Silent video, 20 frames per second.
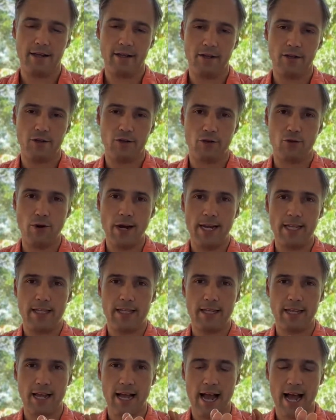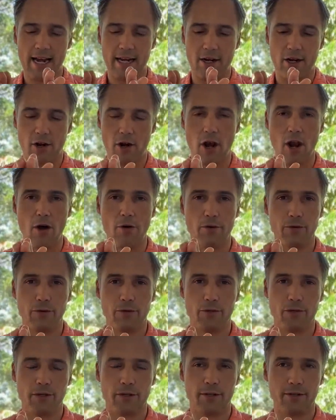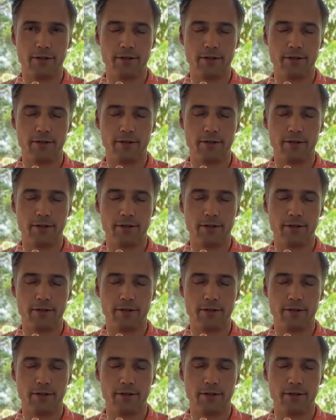strict and closed,